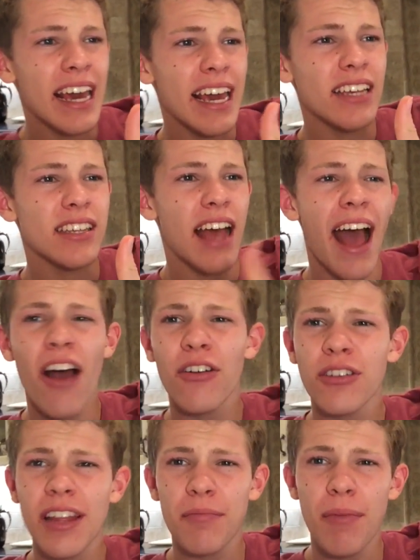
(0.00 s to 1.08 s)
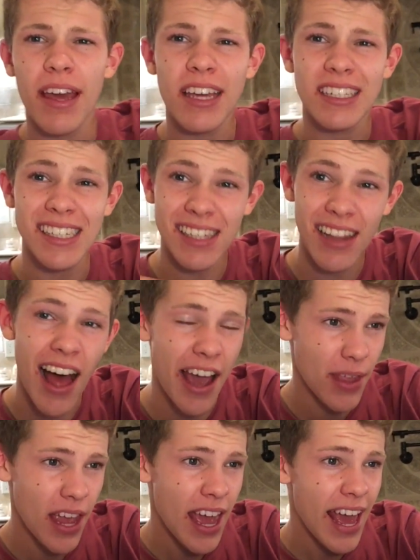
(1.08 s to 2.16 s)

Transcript: is how to make slime.